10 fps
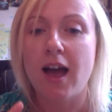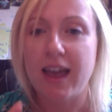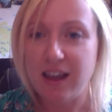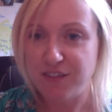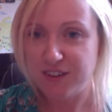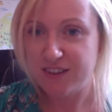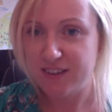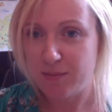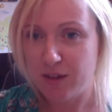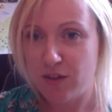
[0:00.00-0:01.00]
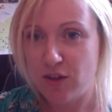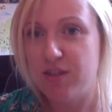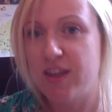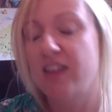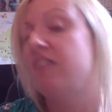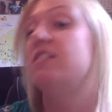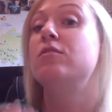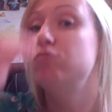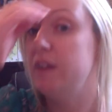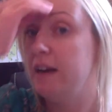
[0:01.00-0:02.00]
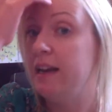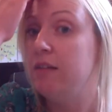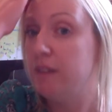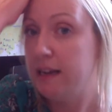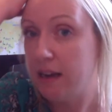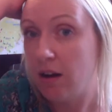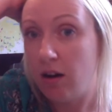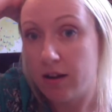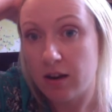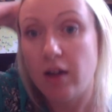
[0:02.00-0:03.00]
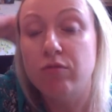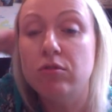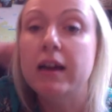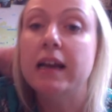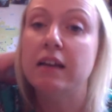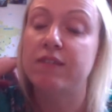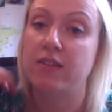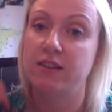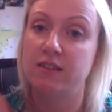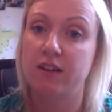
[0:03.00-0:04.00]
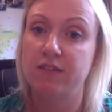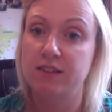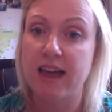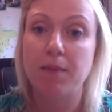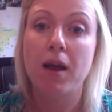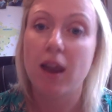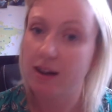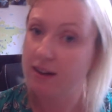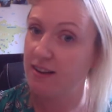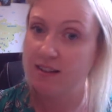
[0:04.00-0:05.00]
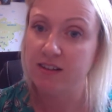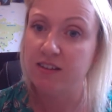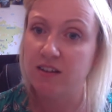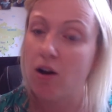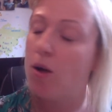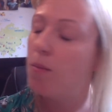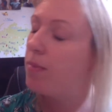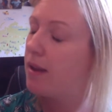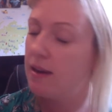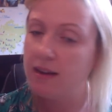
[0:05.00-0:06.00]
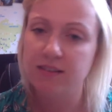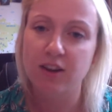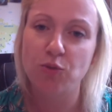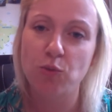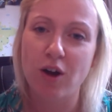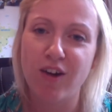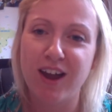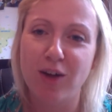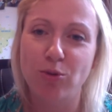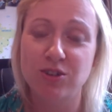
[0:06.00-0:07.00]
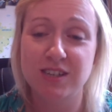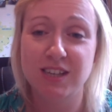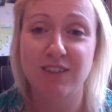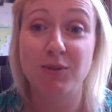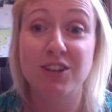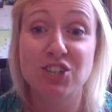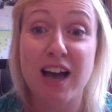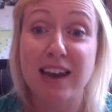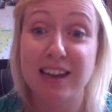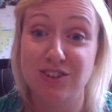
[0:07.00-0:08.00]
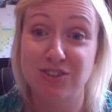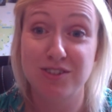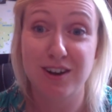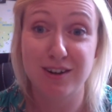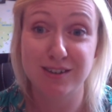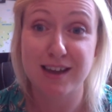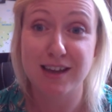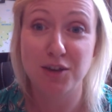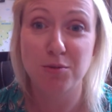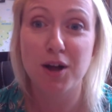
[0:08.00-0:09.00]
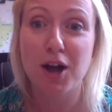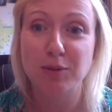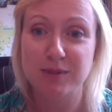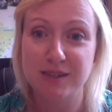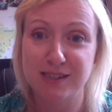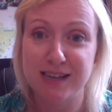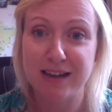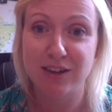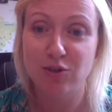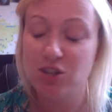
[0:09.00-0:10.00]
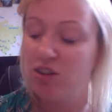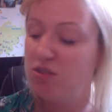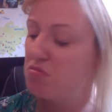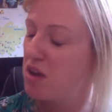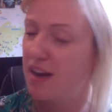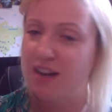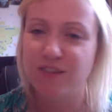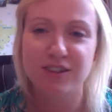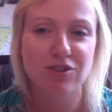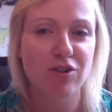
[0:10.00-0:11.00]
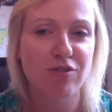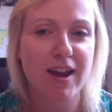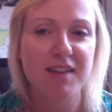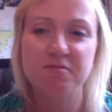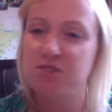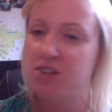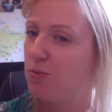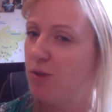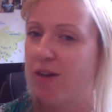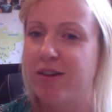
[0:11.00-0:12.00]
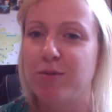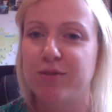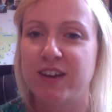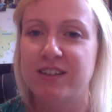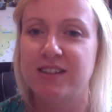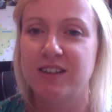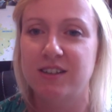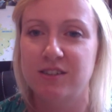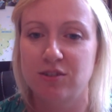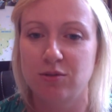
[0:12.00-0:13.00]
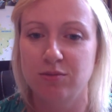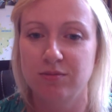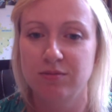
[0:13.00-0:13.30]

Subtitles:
If this is something that you think this is really, really hard and I've really found this tough today, like I said at the start, please don't worry. I wanted to give you a challenge on the last day you were at home to see how you got on. And if it's not great, don't worry, we'll fix it at school.